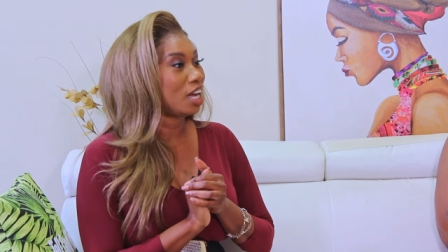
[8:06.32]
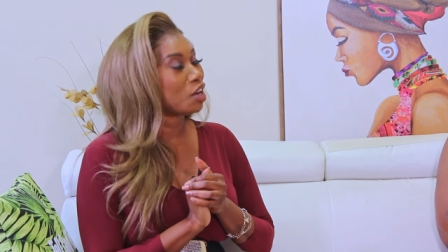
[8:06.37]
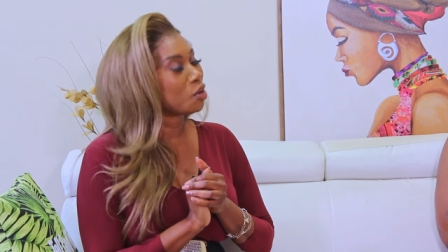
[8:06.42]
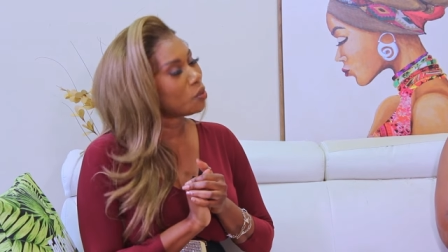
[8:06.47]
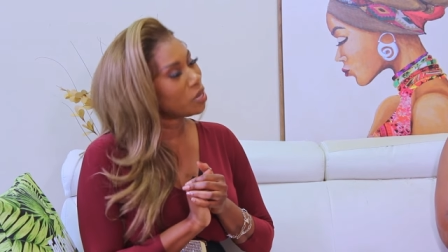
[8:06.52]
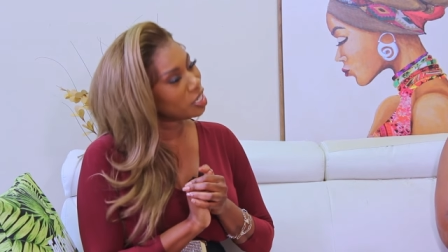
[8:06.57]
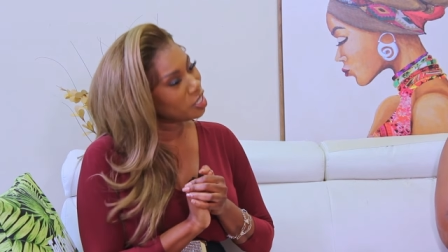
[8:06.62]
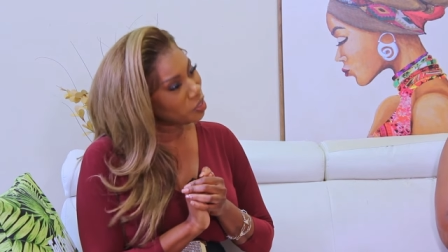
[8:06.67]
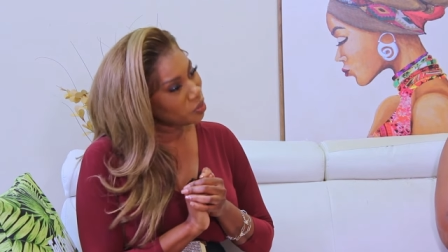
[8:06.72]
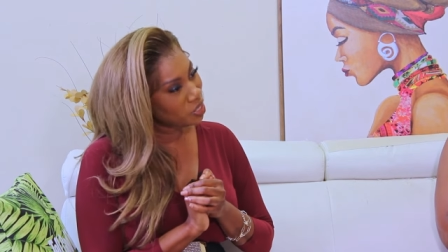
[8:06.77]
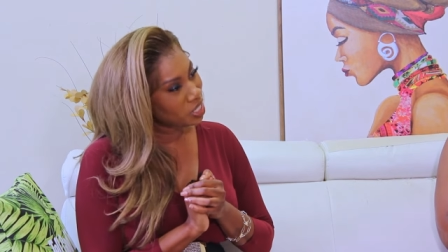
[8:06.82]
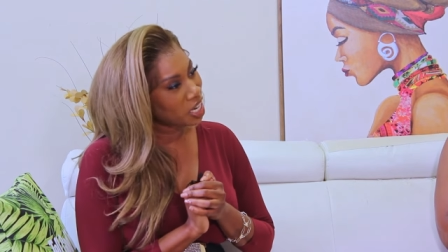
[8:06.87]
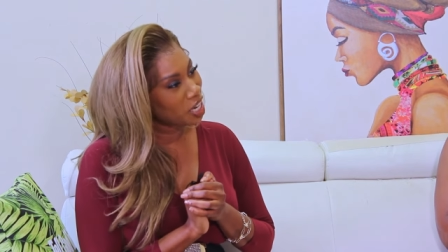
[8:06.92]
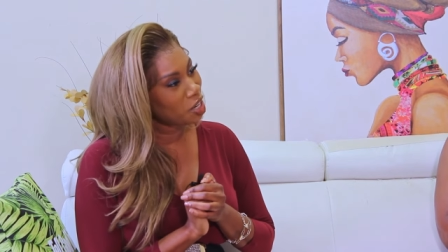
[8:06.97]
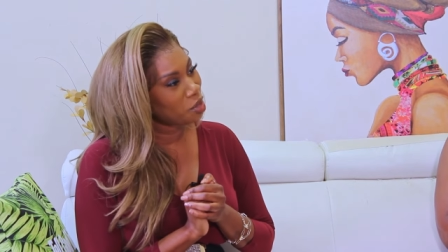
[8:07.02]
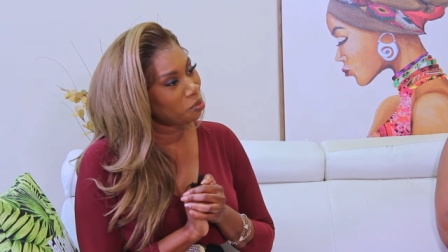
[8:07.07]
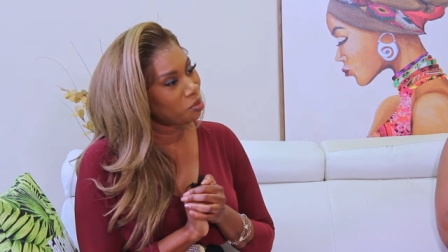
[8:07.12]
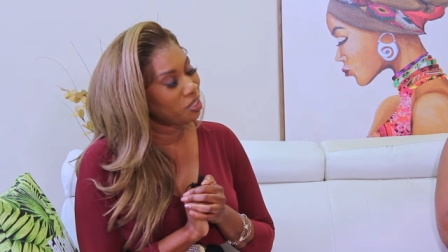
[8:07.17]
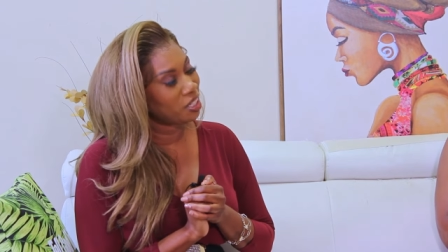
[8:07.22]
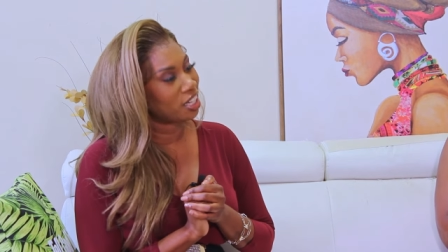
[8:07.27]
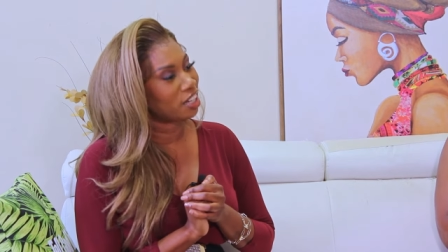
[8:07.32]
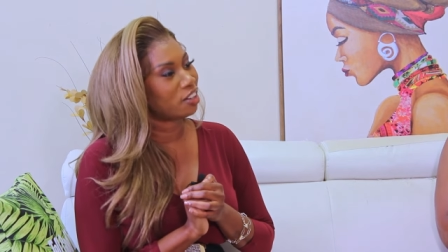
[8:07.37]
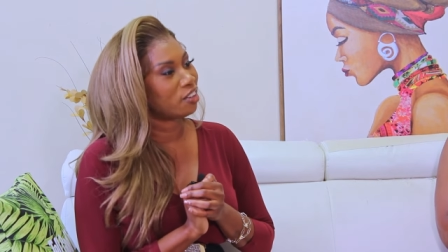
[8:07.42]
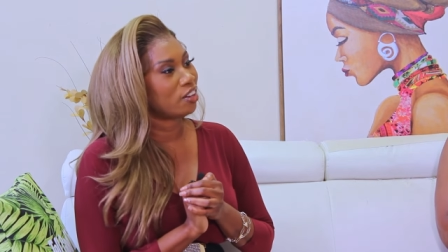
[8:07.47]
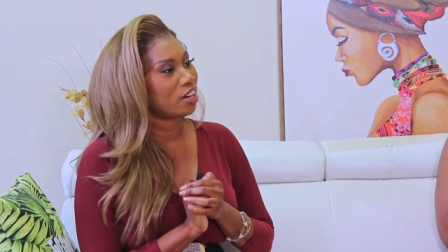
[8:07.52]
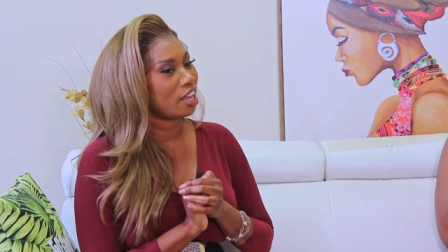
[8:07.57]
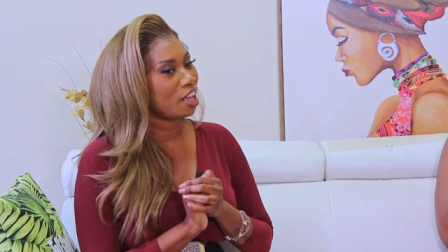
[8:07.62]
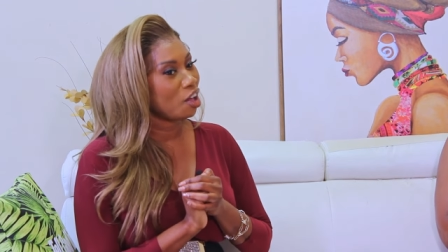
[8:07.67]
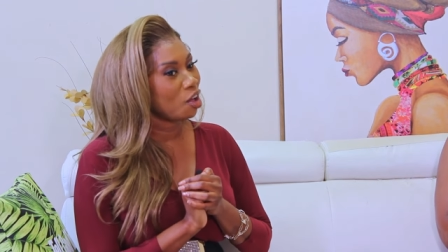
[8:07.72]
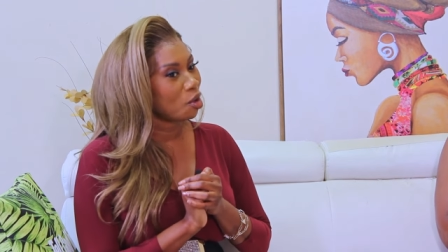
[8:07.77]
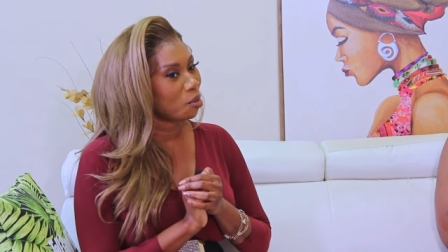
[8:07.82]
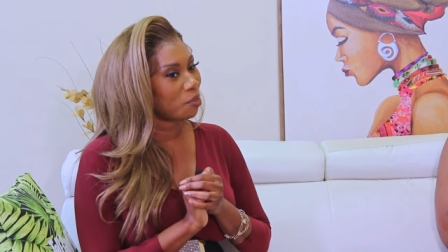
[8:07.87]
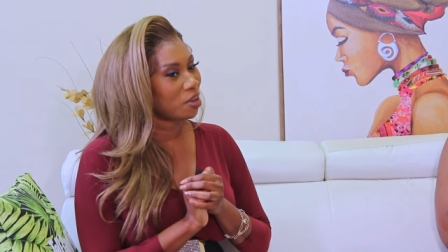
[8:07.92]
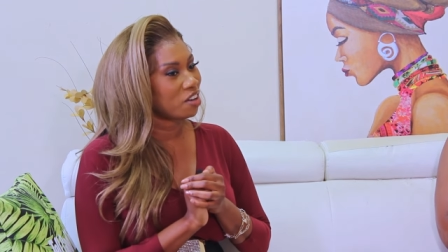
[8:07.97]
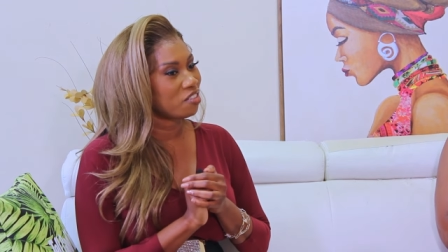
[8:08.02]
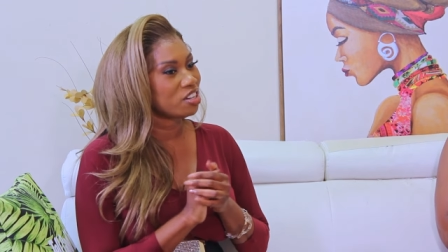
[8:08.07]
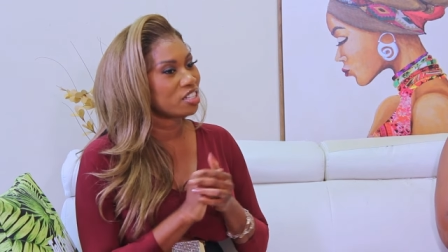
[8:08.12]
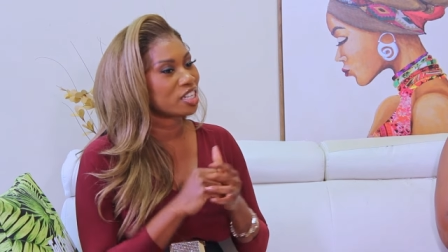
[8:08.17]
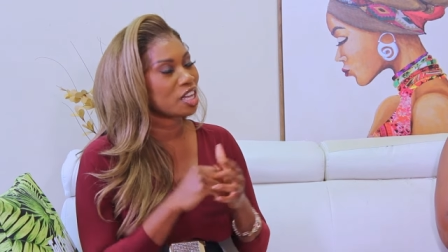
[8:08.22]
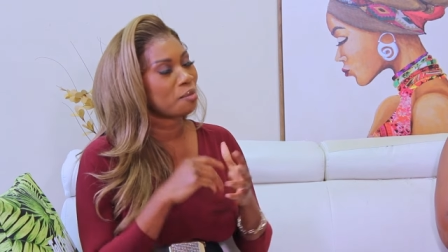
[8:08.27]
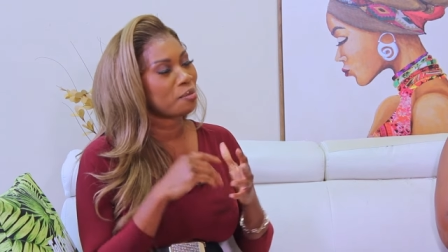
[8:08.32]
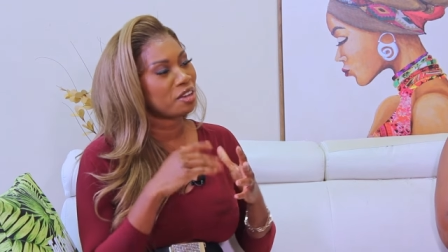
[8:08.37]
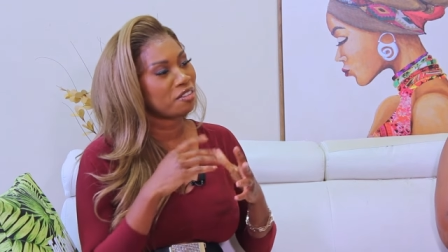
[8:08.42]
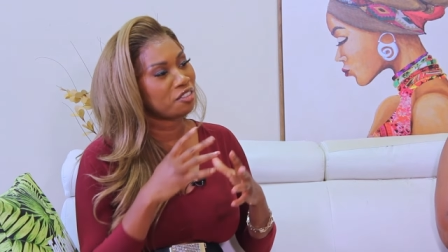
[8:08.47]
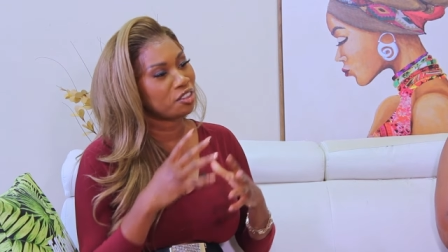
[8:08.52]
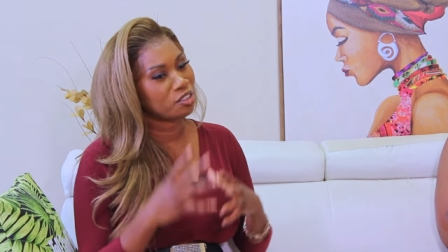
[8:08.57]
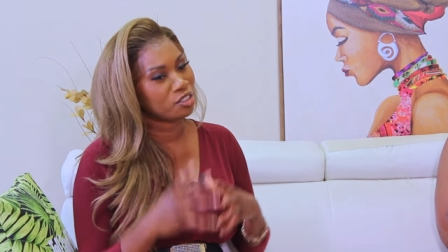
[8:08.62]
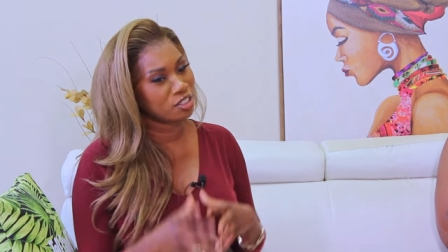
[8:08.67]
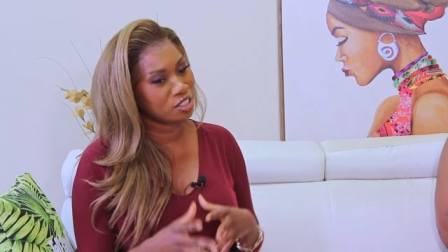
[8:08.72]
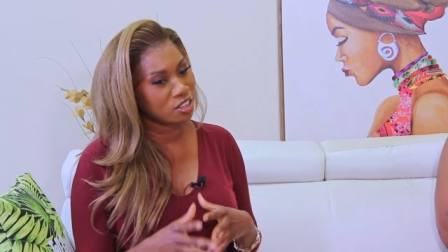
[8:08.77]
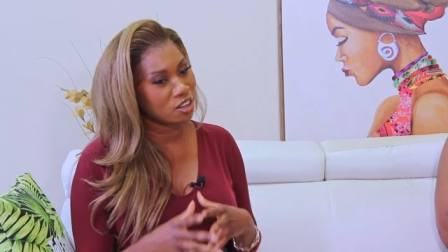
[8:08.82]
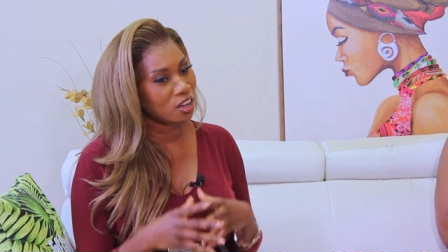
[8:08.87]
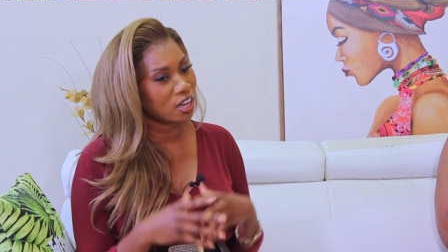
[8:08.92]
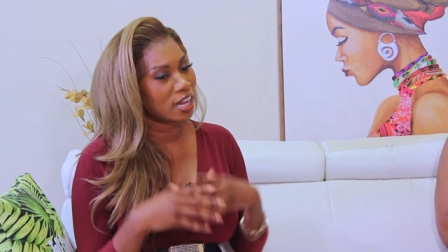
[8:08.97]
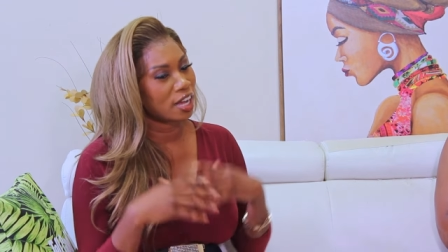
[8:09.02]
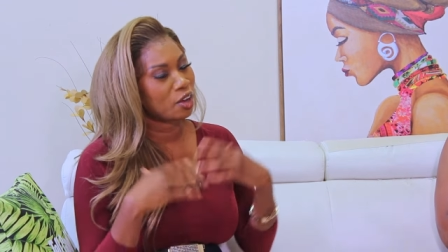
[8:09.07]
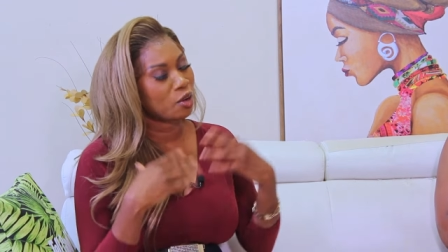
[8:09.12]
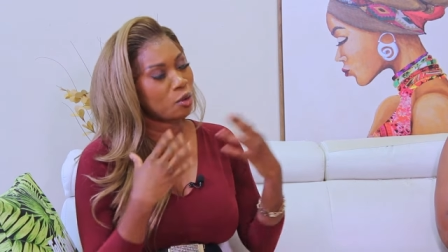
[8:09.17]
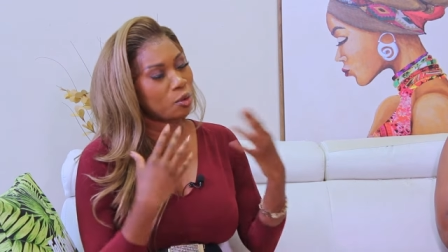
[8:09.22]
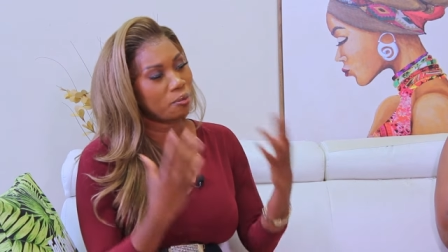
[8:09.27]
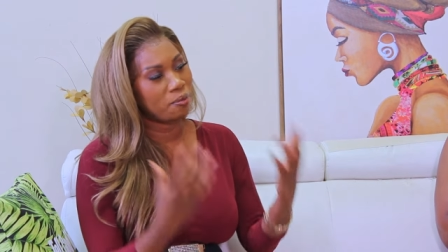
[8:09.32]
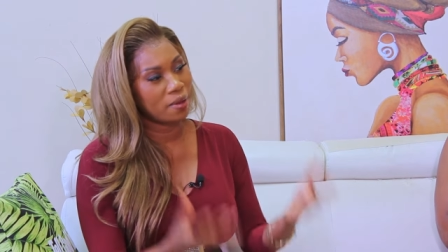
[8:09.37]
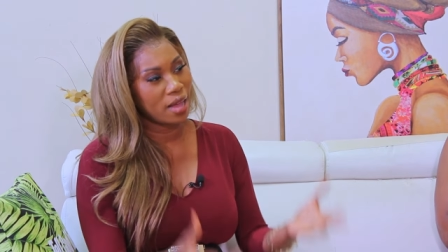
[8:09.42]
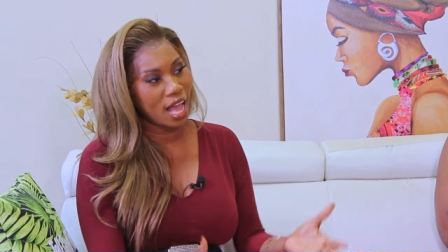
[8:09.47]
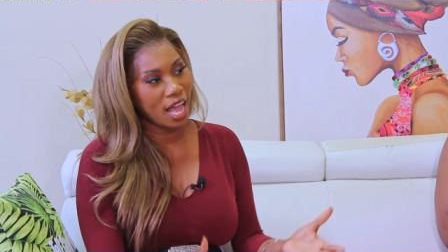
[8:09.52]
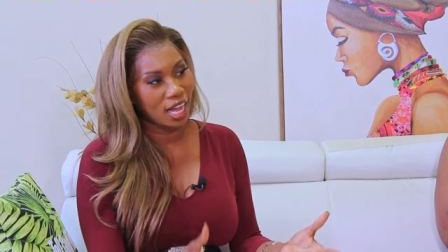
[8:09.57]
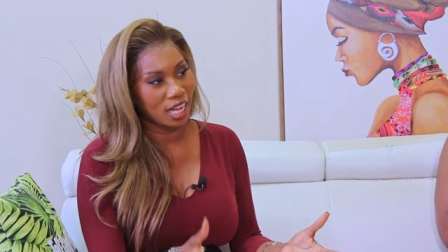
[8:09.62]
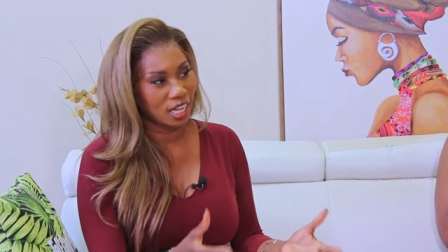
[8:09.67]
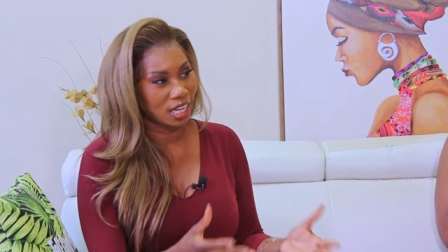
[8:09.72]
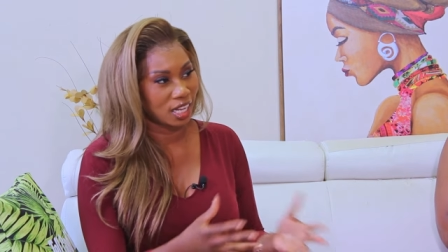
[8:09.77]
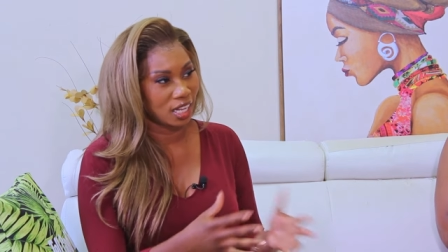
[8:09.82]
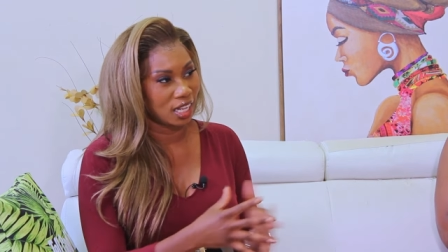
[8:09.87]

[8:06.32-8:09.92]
I went to therapy, I got help. Every time I feel stuck, I go back.